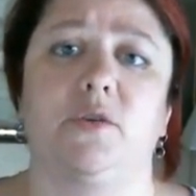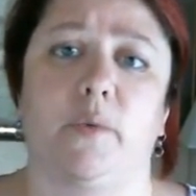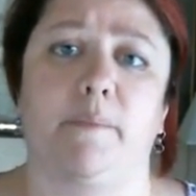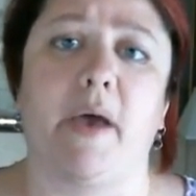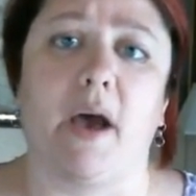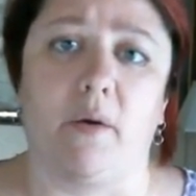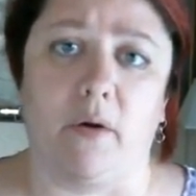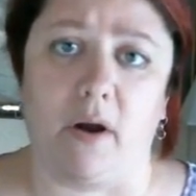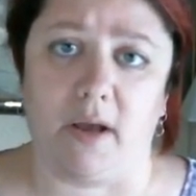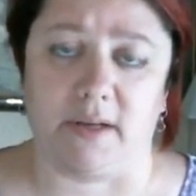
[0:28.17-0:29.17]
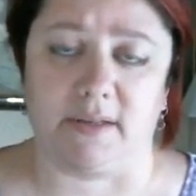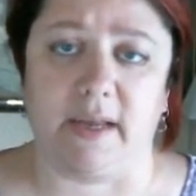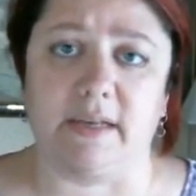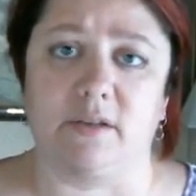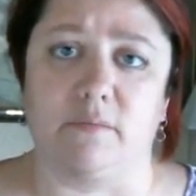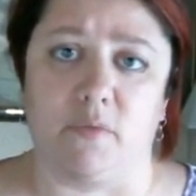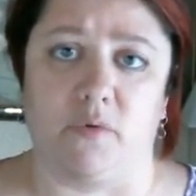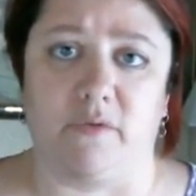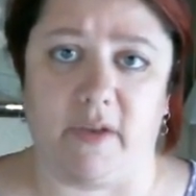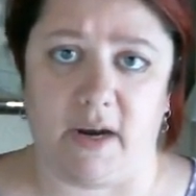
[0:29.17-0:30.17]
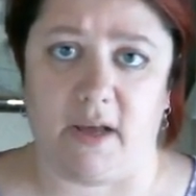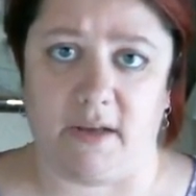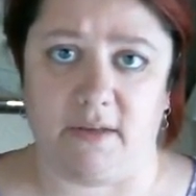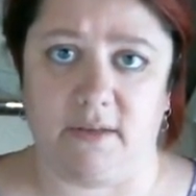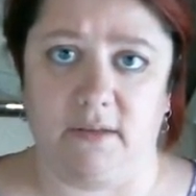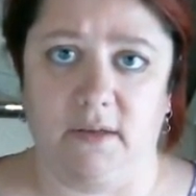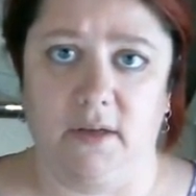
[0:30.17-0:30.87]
to empower us and to motivate us